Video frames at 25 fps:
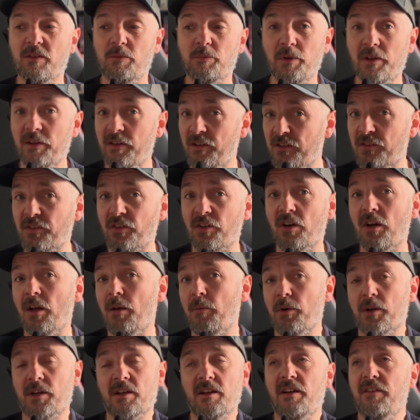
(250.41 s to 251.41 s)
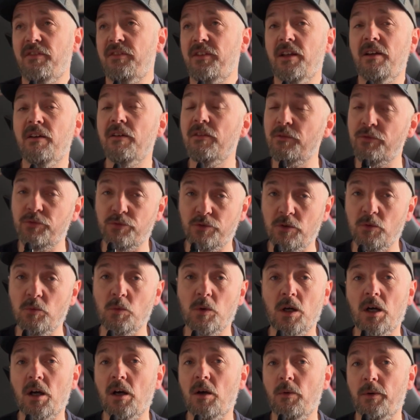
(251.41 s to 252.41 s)
But this time I'd left it for a
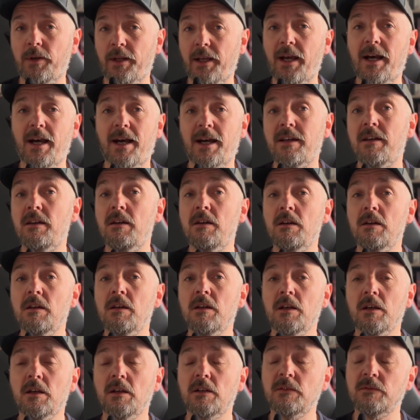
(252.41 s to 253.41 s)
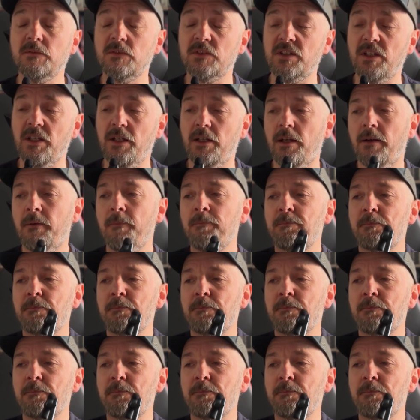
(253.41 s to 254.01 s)
while and it hadn't seen it.